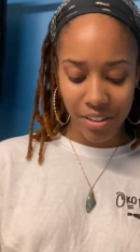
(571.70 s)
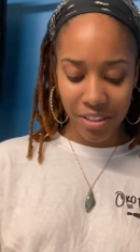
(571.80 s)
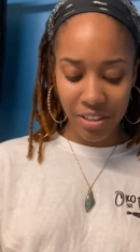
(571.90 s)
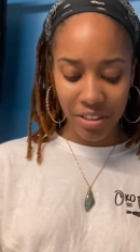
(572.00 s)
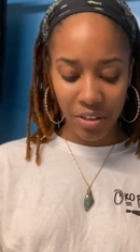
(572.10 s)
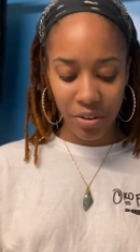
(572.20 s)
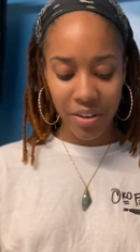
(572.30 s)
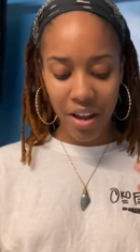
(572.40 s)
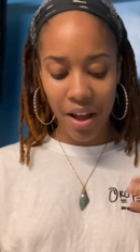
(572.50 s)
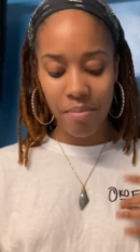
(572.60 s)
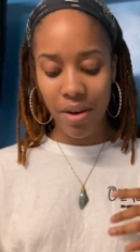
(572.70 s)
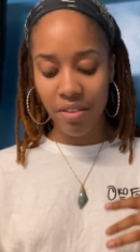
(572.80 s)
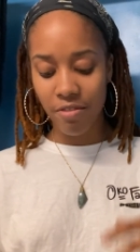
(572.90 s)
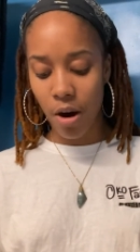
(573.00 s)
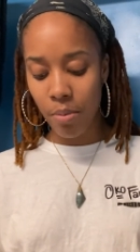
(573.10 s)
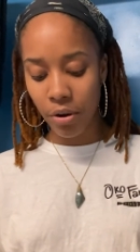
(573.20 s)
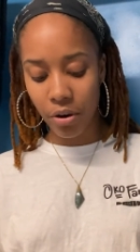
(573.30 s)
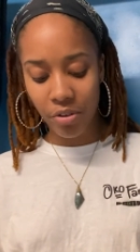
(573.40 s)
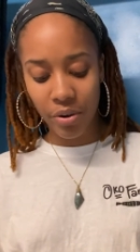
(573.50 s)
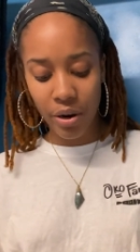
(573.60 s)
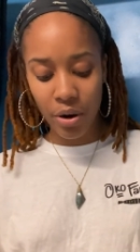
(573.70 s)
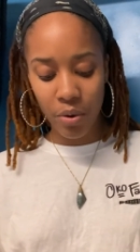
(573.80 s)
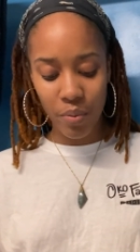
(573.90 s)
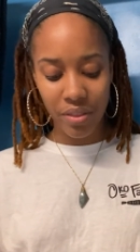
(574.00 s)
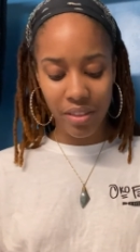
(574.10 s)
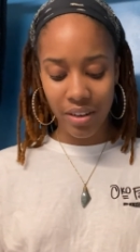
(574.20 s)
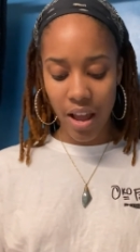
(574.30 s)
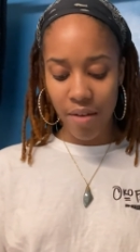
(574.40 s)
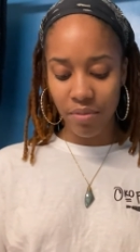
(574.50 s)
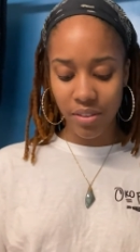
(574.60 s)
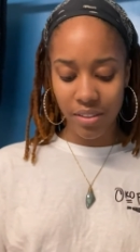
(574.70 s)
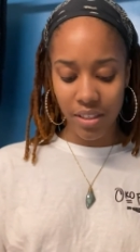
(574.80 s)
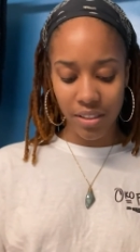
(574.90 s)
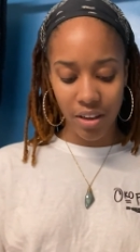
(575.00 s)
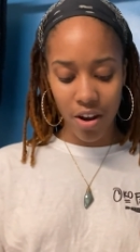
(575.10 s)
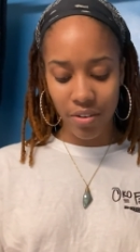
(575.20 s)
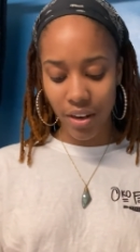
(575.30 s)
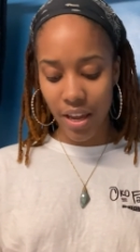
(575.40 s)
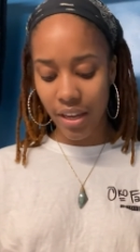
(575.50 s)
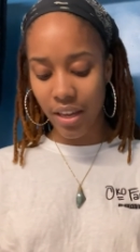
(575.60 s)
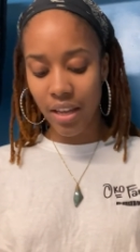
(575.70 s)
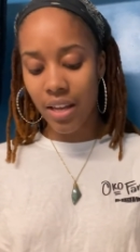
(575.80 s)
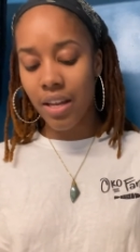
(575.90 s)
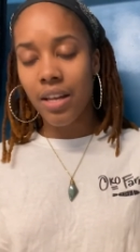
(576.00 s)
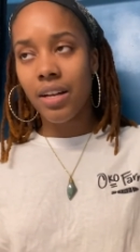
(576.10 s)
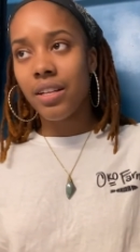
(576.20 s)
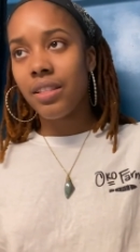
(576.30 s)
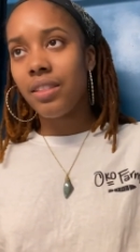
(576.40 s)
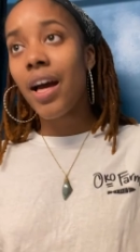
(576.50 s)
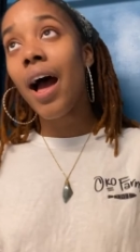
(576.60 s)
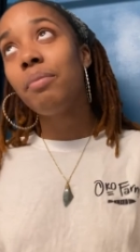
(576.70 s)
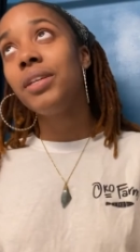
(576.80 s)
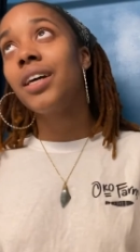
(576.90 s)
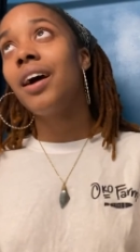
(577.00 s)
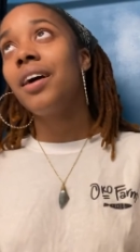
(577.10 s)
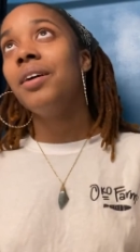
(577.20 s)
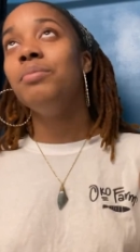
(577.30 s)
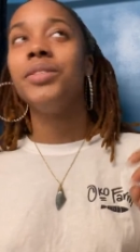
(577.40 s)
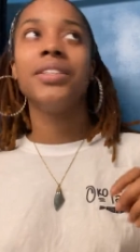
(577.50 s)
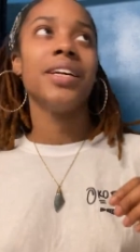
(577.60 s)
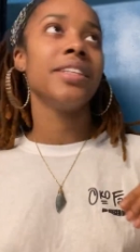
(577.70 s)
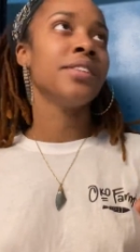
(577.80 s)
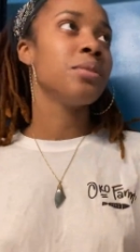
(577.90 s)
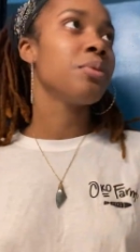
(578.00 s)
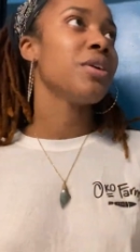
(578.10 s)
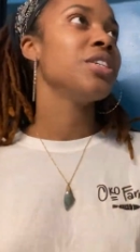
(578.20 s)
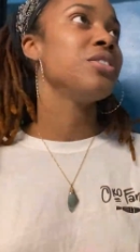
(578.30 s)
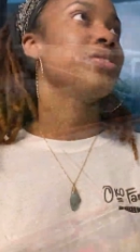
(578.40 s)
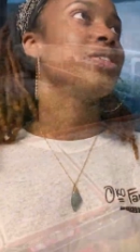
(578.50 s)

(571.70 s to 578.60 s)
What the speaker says: to look at my farming career with an emphasis on like the happy times and like the inspirational